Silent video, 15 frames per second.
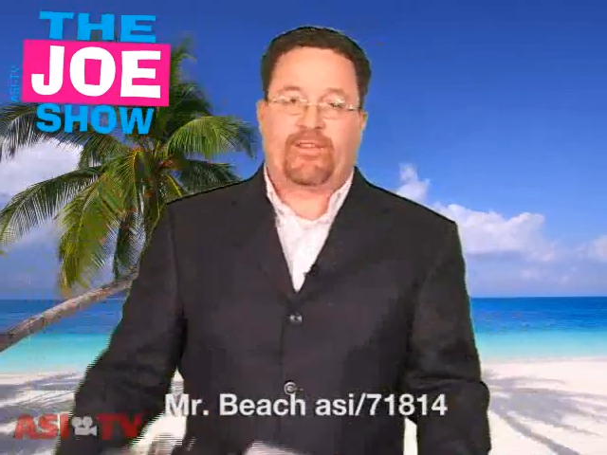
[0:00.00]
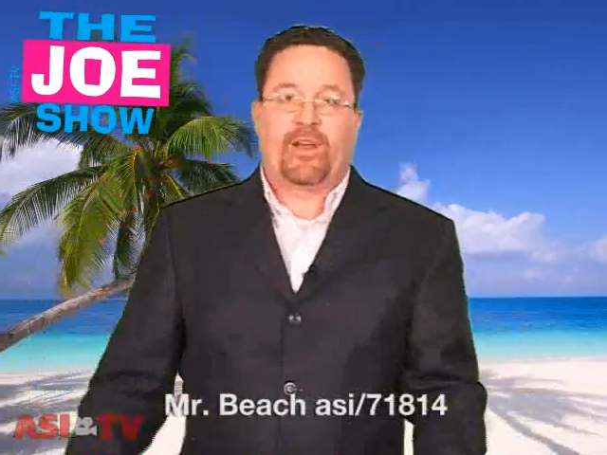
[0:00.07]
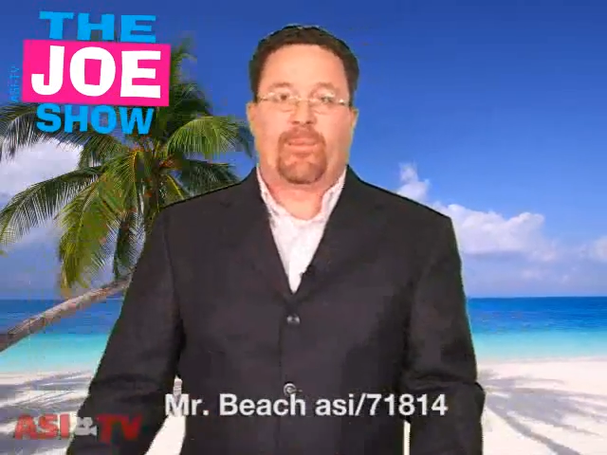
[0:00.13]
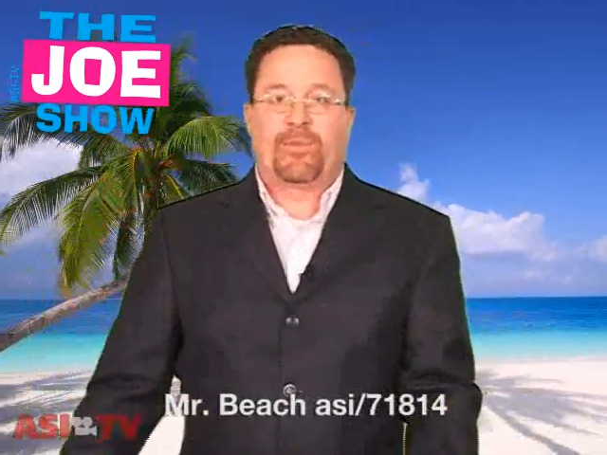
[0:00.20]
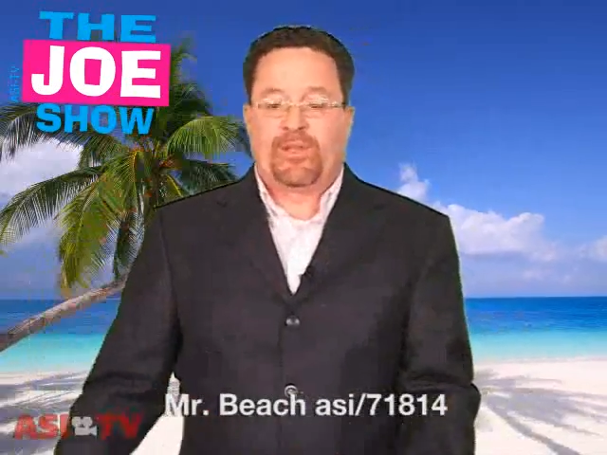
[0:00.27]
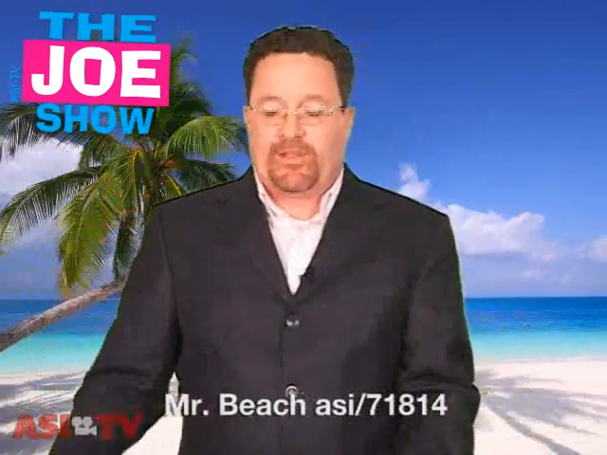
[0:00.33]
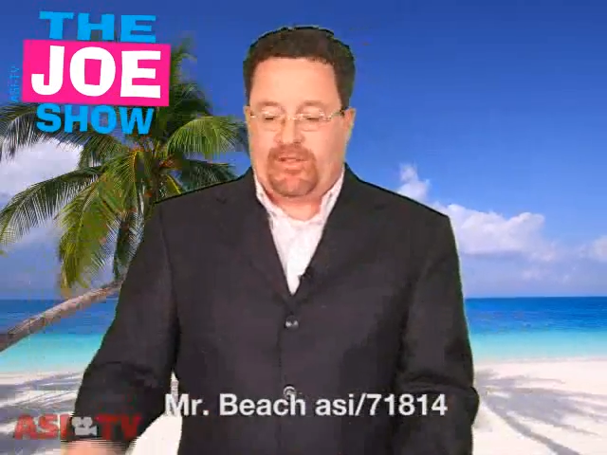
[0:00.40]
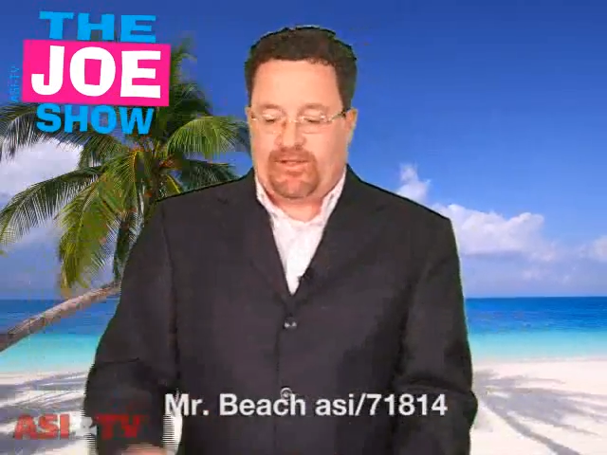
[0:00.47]

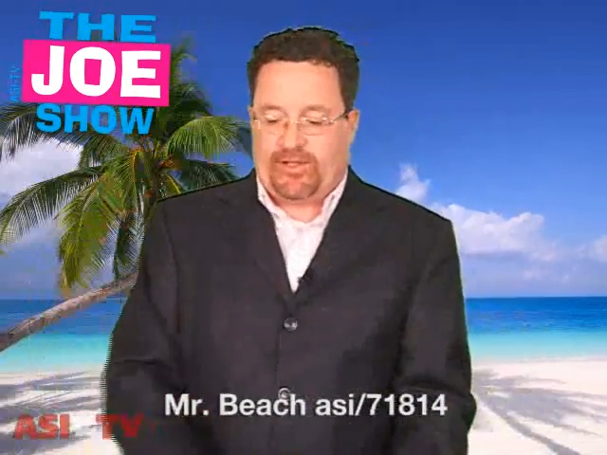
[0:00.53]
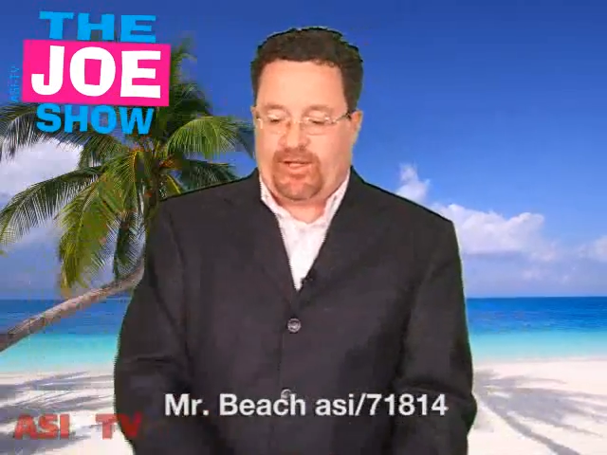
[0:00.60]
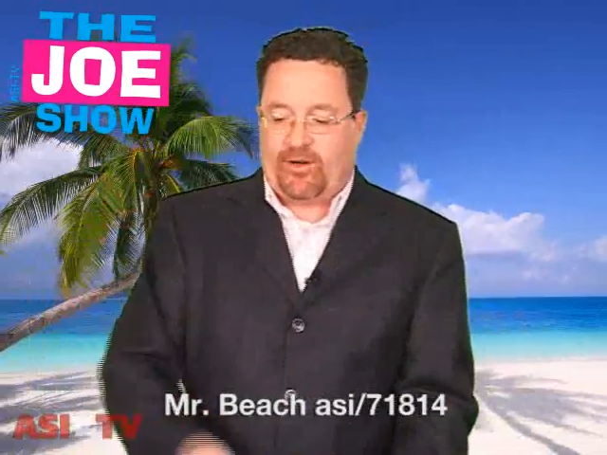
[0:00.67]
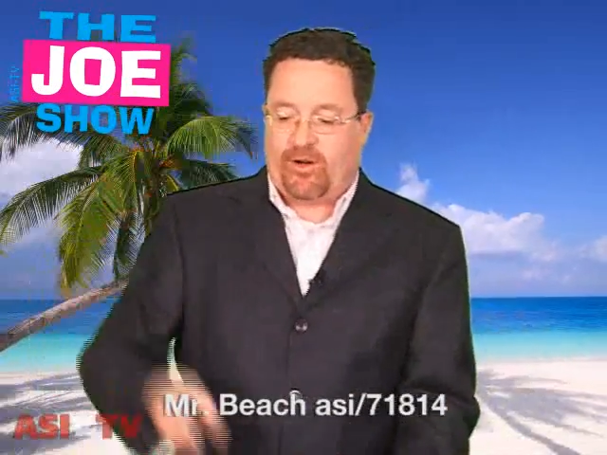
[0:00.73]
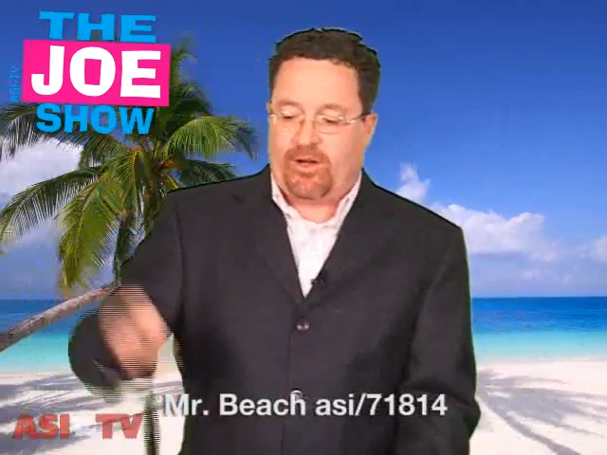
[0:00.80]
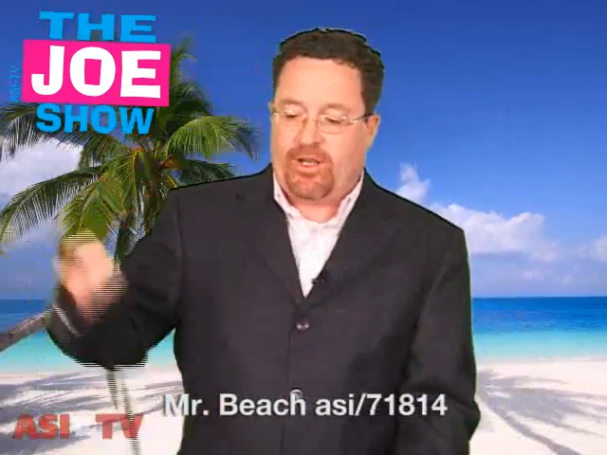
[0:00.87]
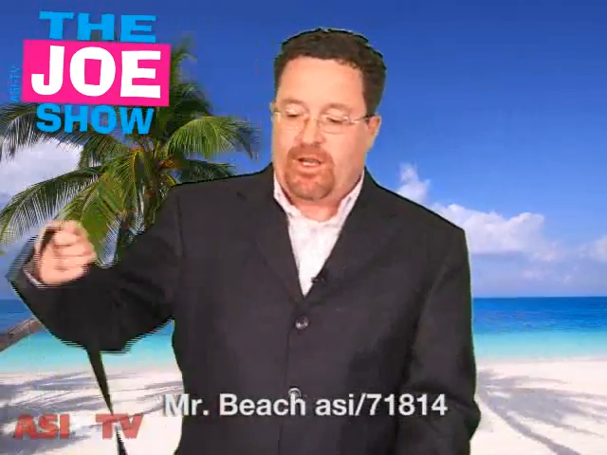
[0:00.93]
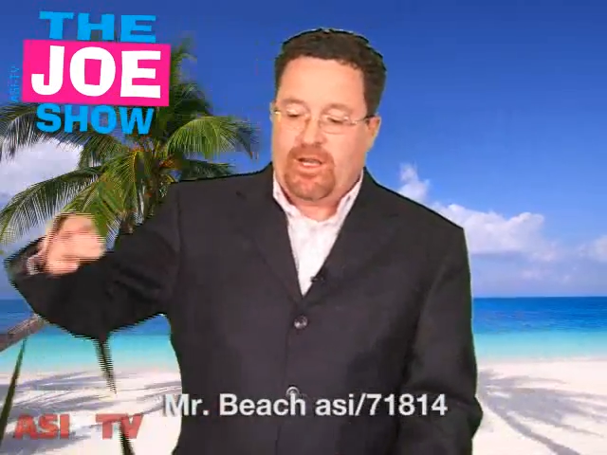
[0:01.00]
something to sit
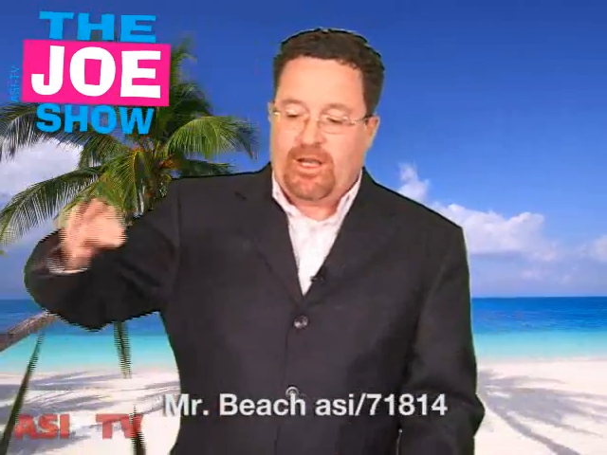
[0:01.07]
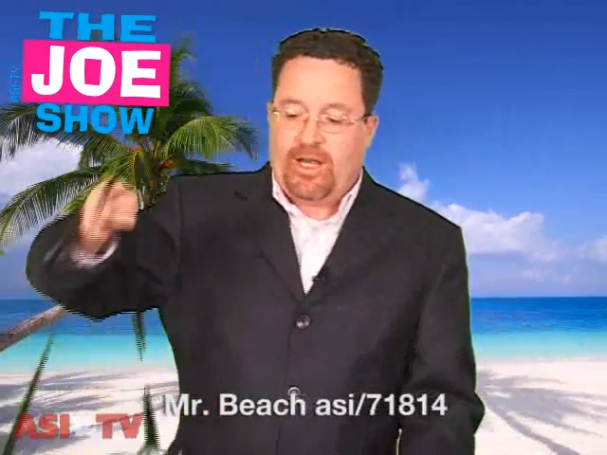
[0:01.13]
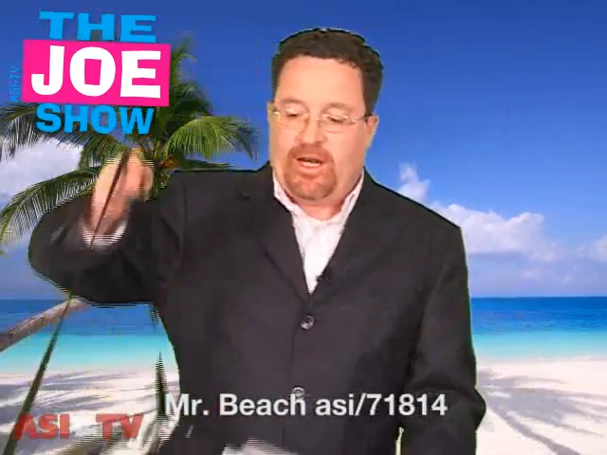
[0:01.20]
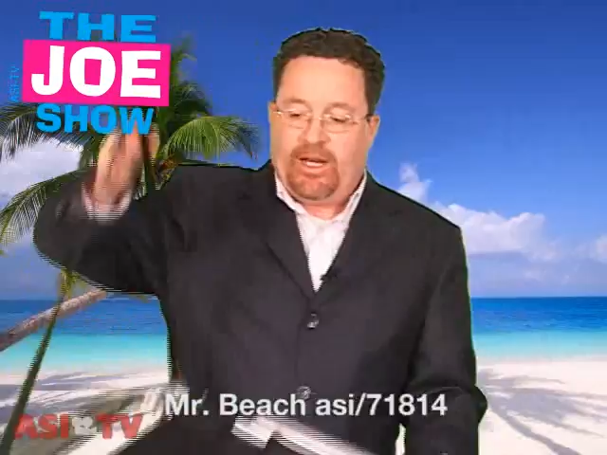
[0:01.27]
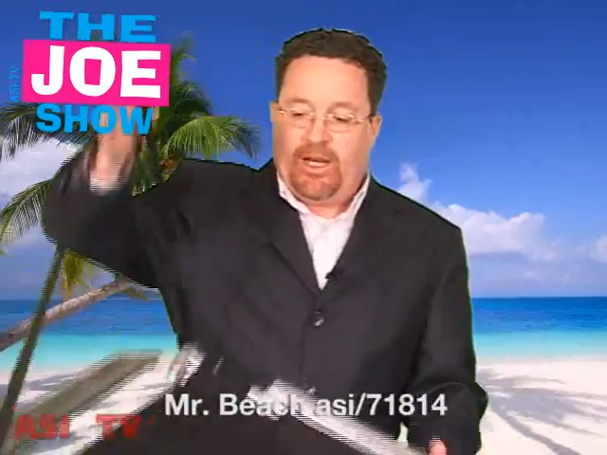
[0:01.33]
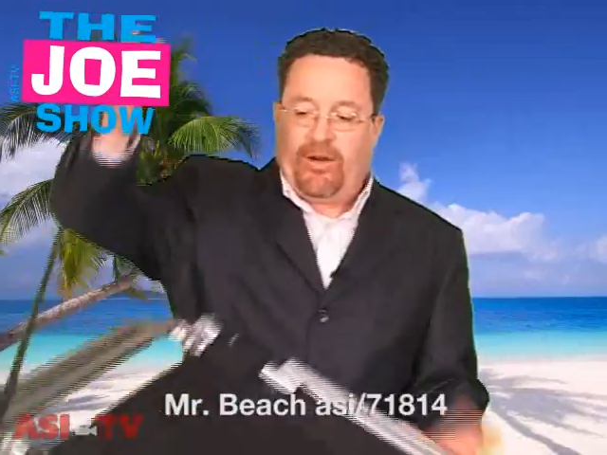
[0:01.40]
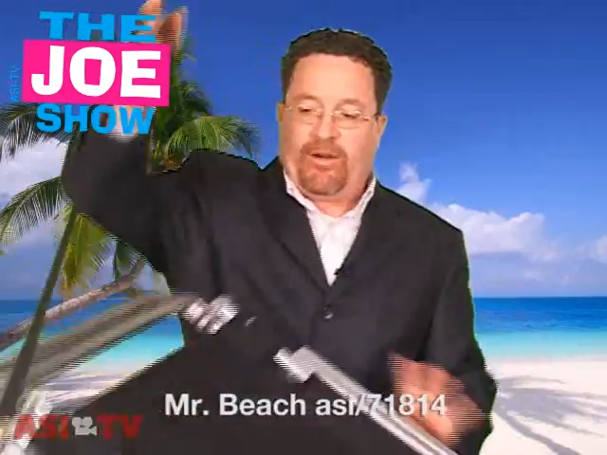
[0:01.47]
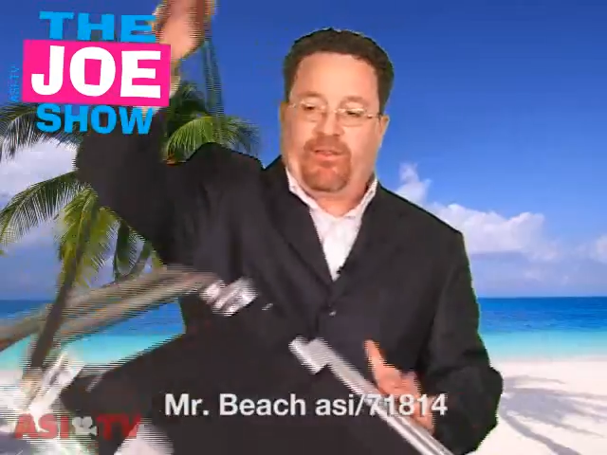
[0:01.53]
on.
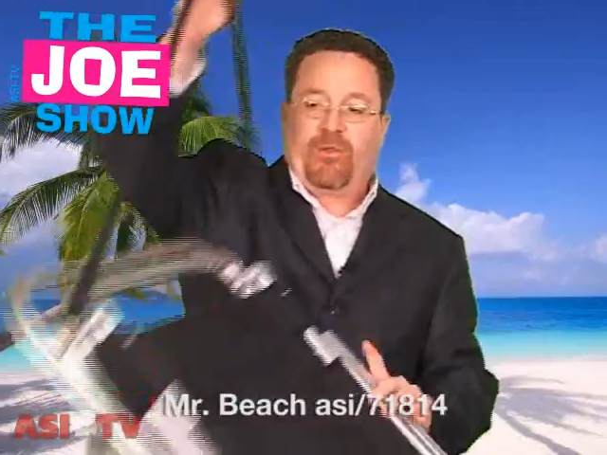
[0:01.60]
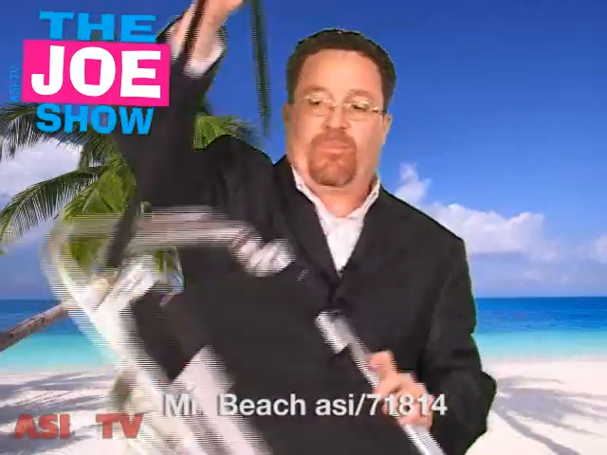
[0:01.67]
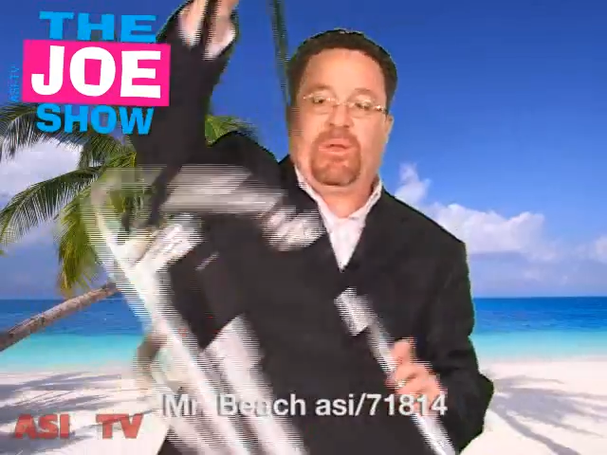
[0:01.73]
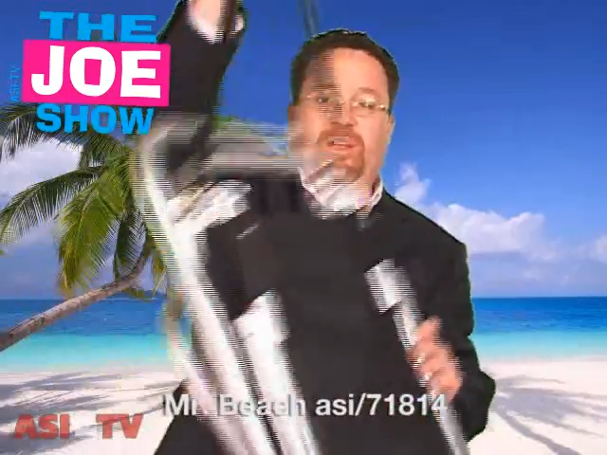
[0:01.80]
And here is a